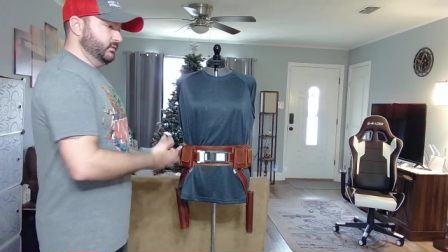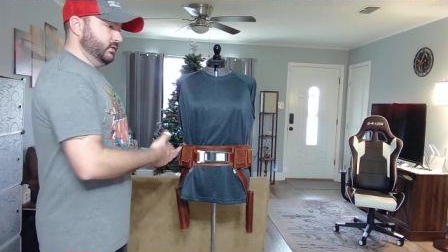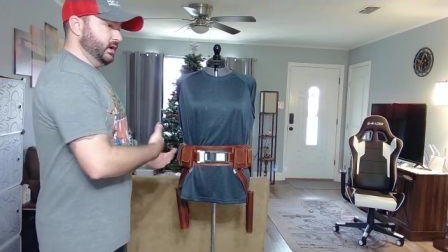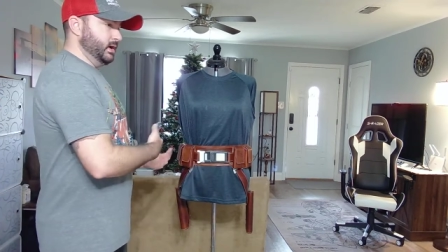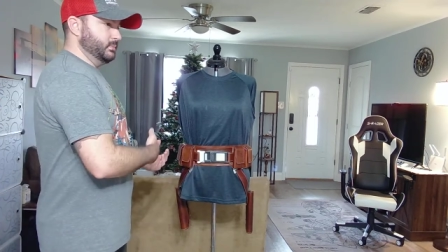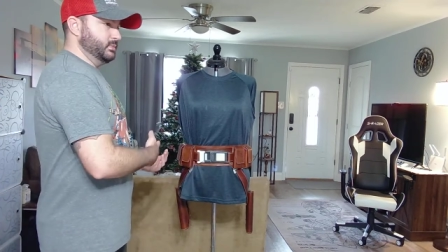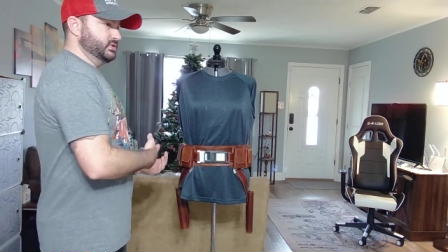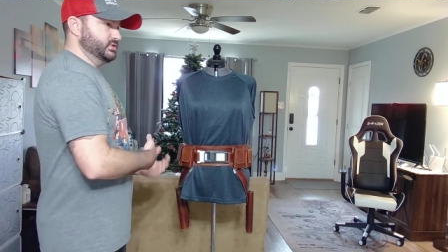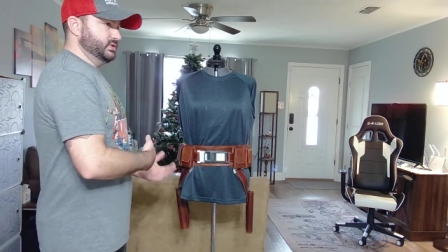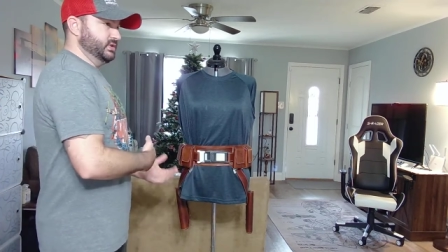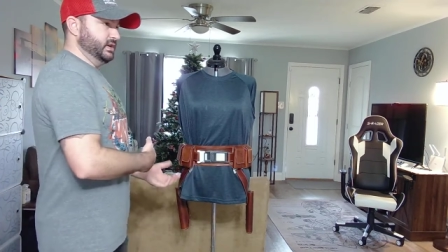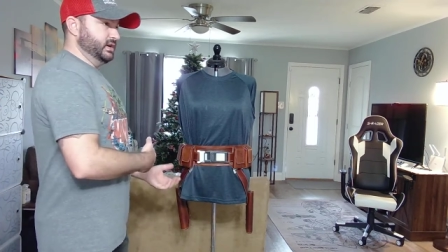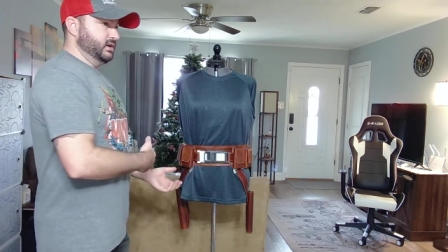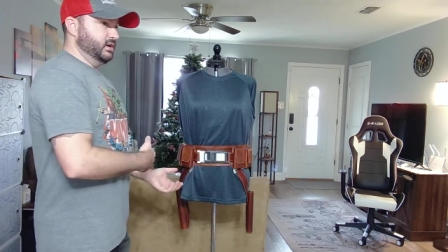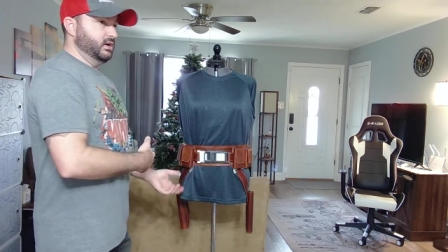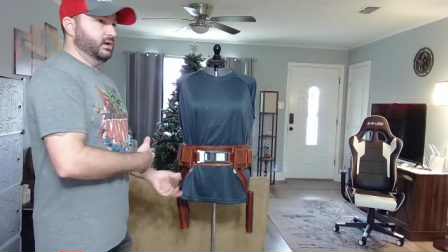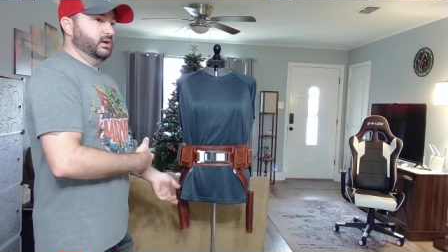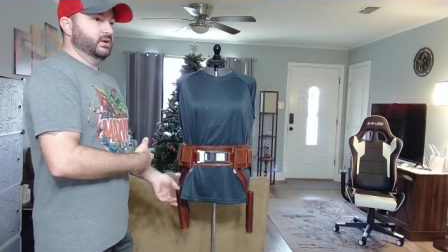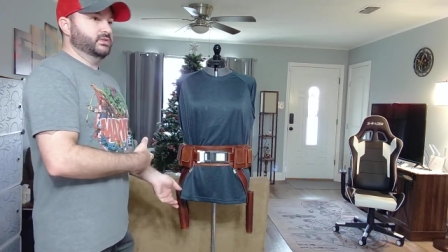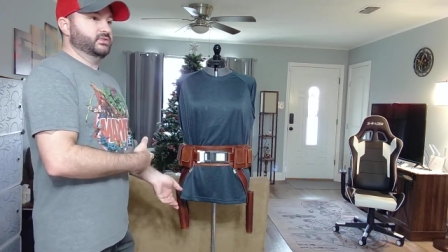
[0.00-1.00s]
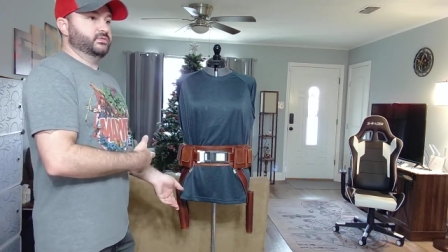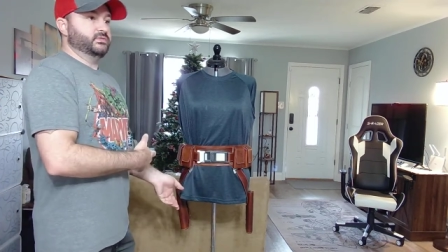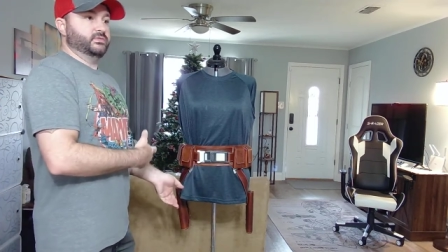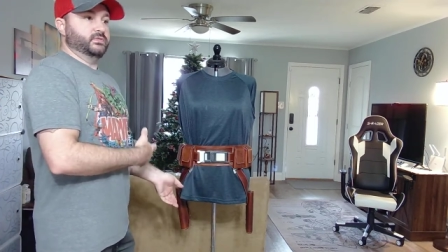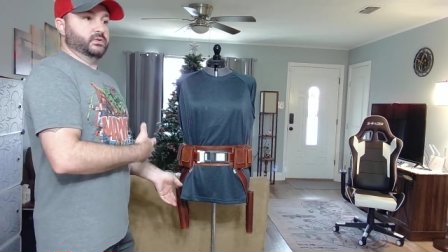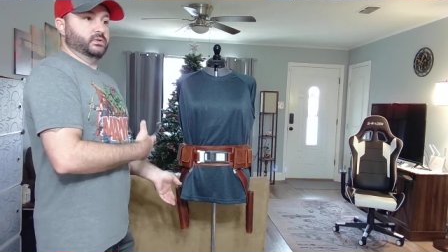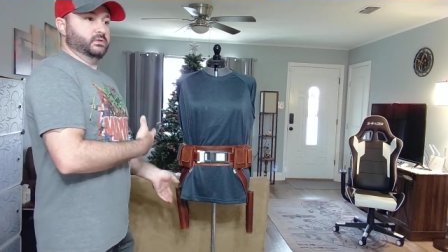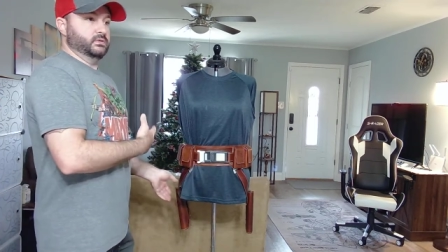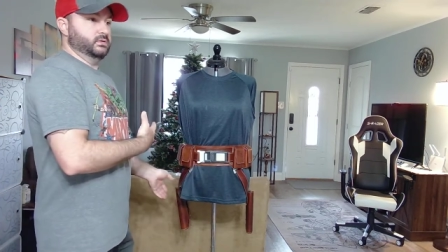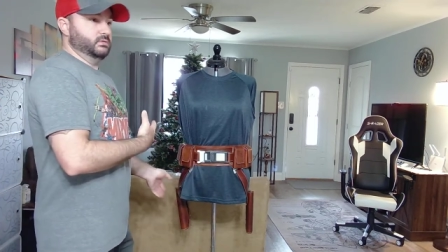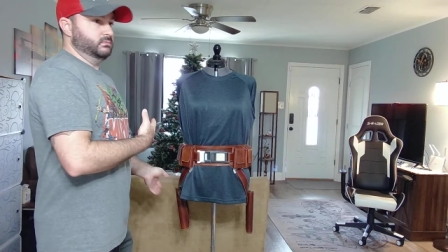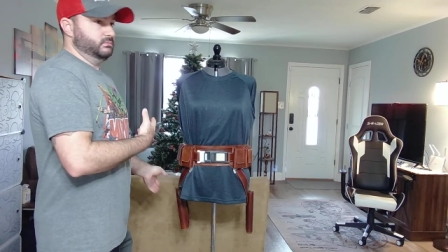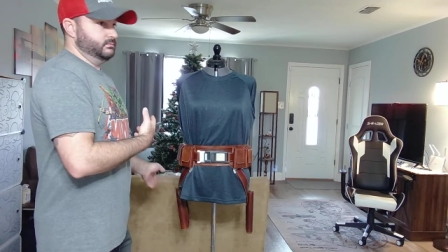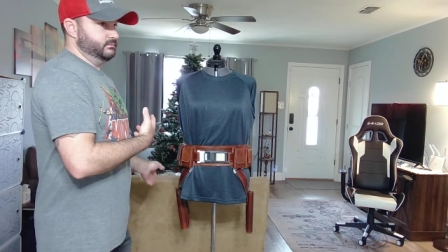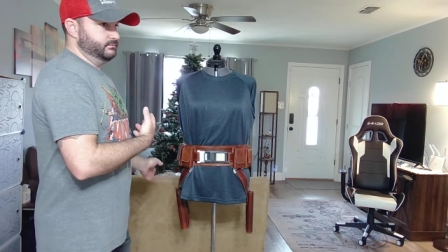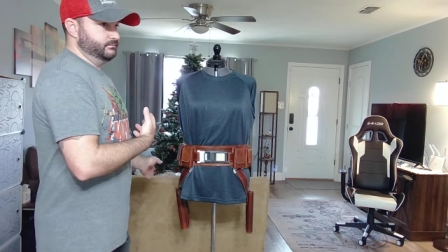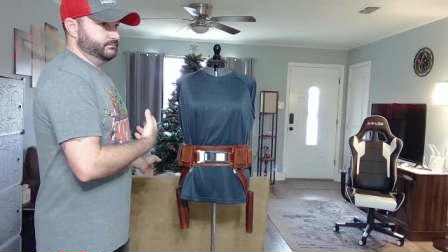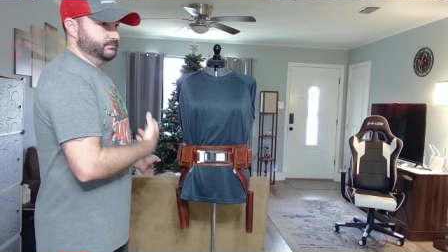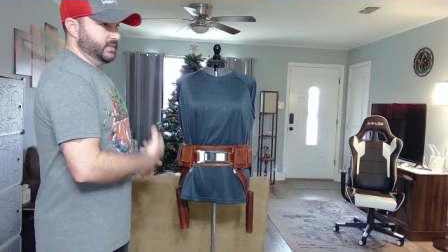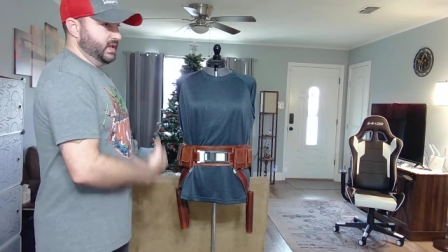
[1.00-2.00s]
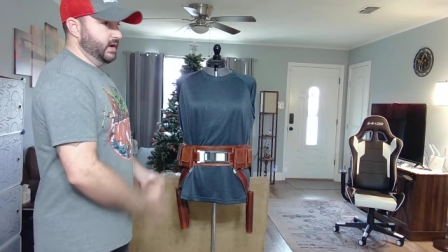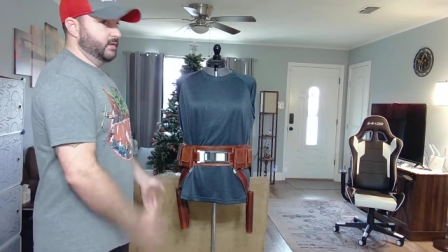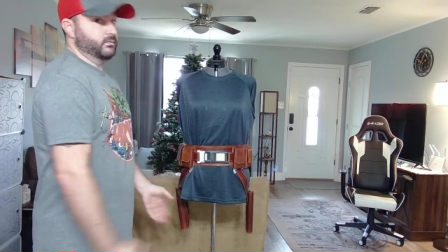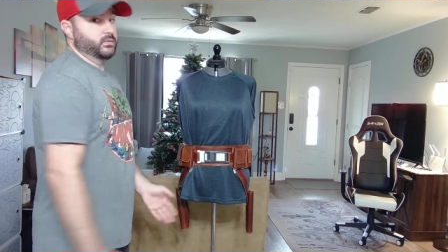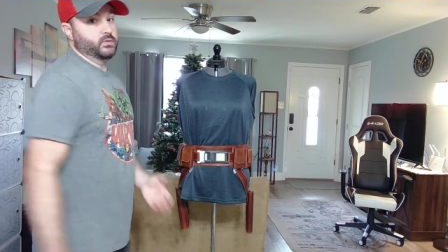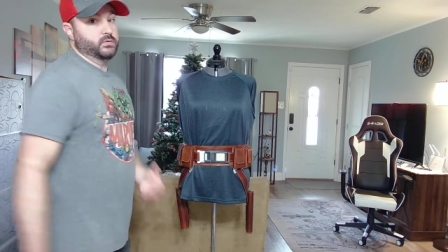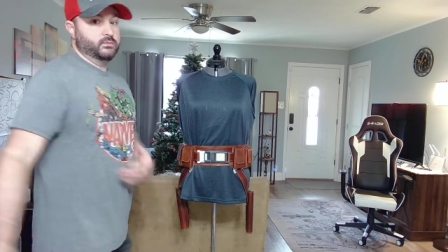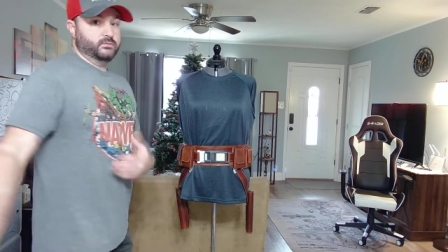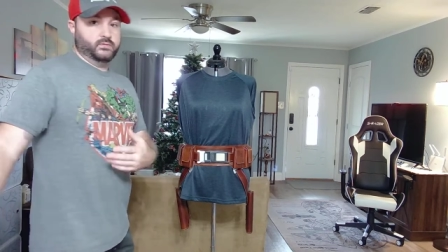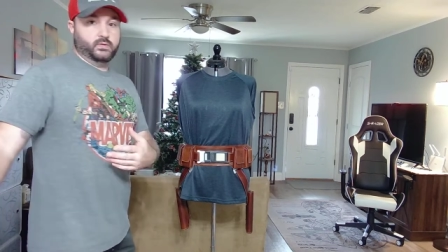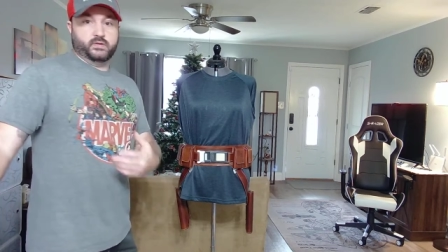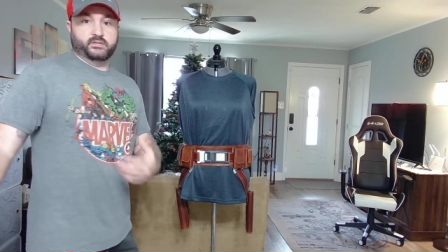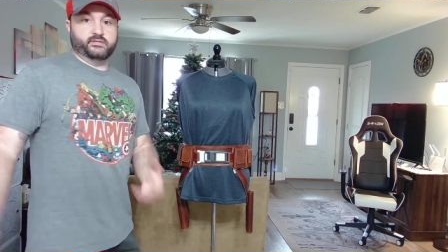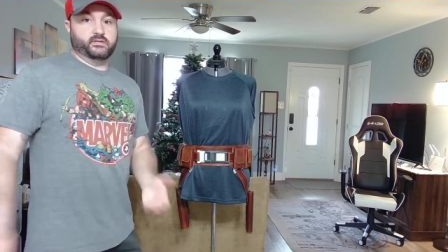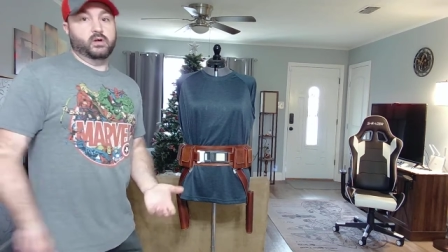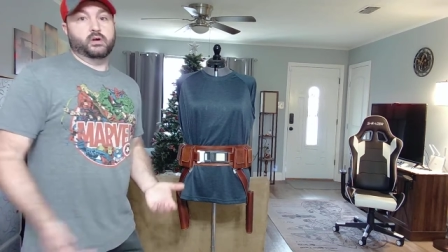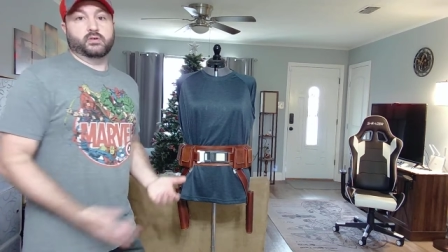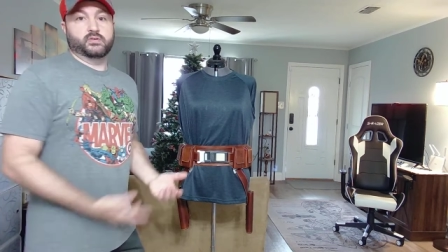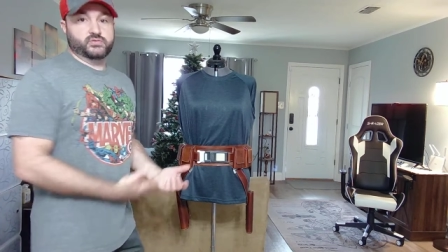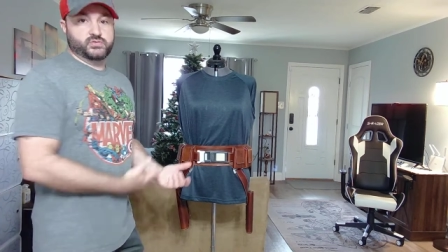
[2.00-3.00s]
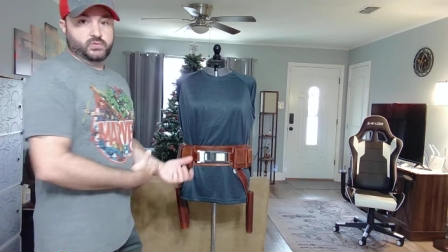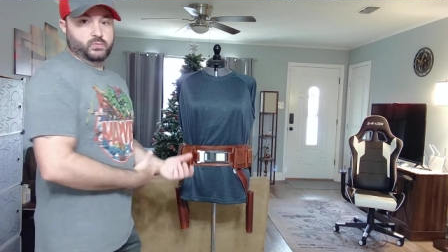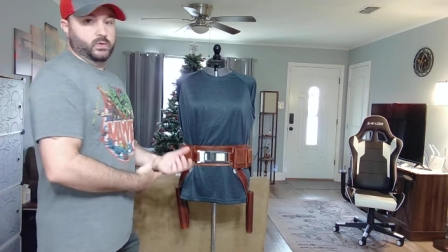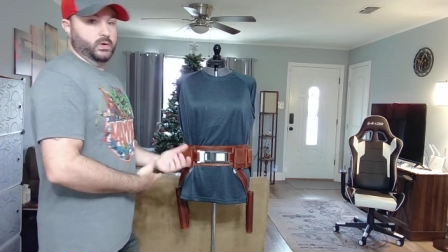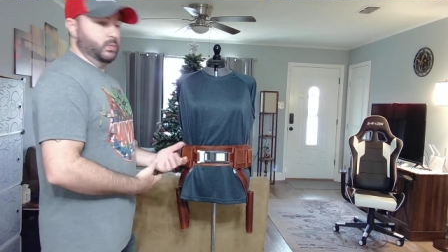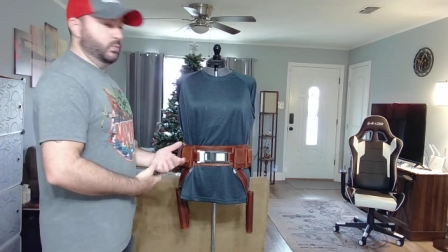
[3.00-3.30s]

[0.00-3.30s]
for how much they cost for ever, for as long as you want to